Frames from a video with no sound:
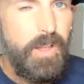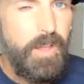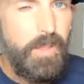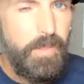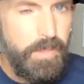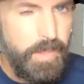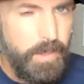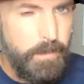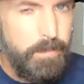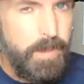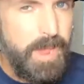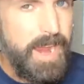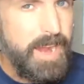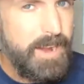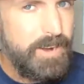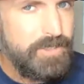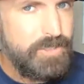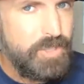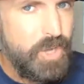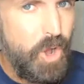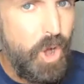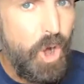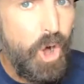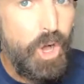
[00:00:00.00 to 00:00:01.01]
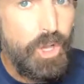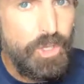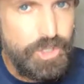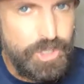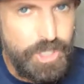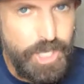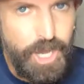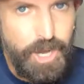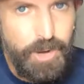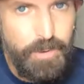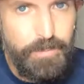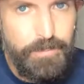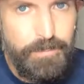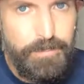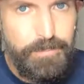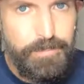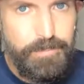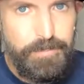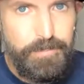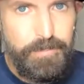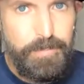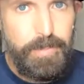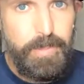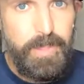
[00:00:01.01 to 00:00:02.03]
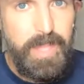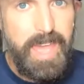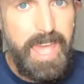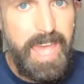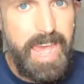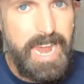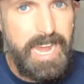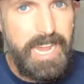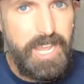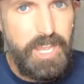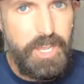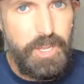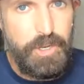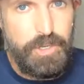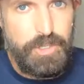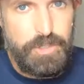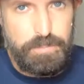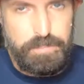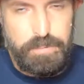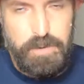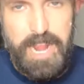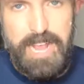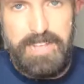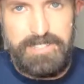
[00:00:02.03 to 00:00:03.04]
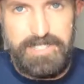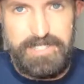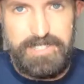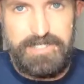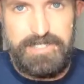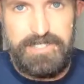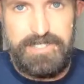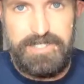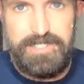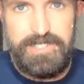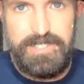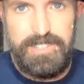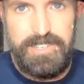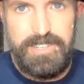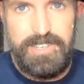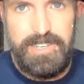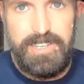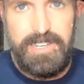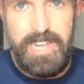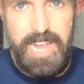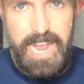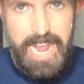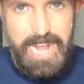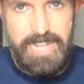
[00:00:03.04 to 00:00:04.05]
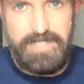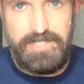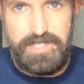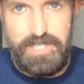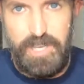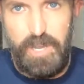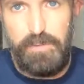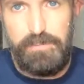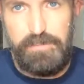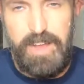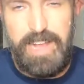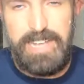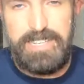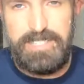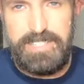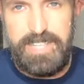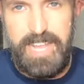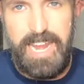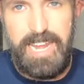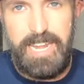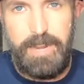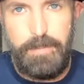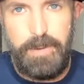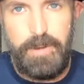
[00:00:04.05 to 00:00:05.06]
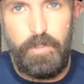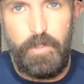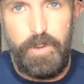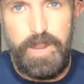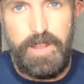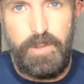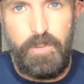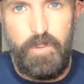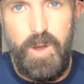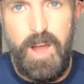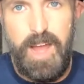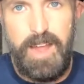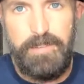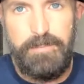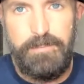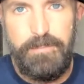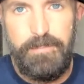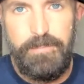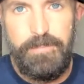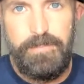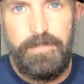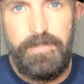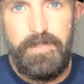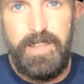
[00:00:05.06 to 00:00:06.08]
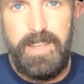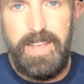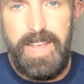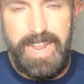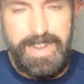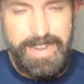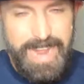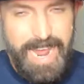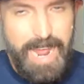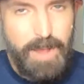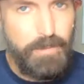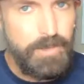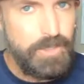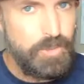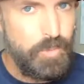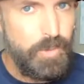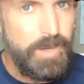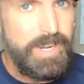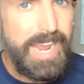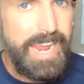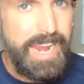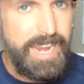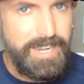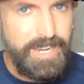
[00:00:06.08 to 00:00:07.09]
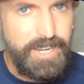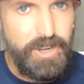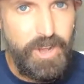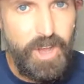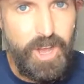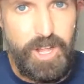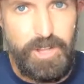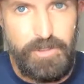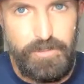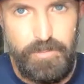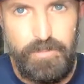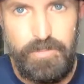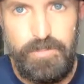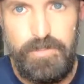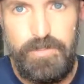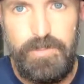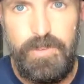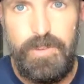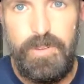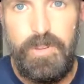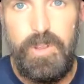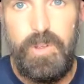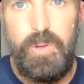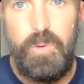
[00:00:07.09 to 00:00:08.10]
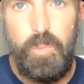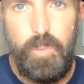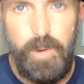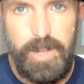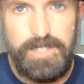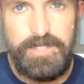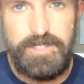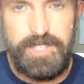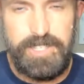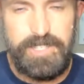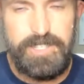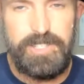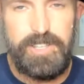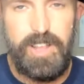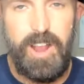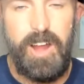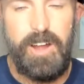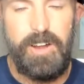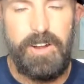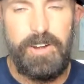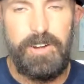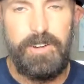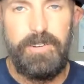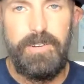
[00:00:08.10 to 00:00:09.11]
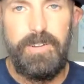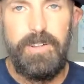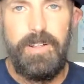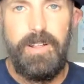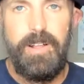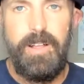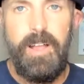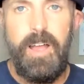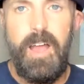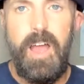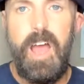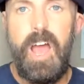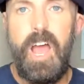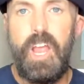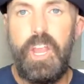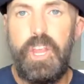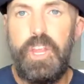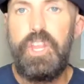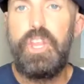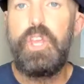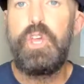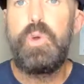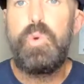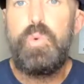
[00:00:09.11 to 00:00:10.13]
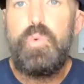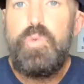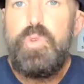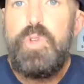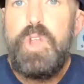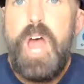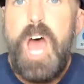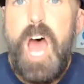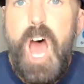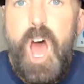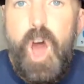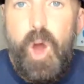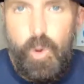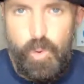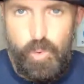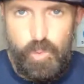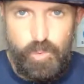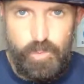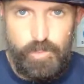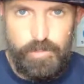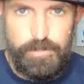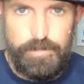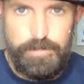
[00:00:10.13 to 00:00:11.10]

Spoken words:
the Bears also had a huge presence at SoFi Stadium in week 1. And that was when Andy Dalton was the starter. You know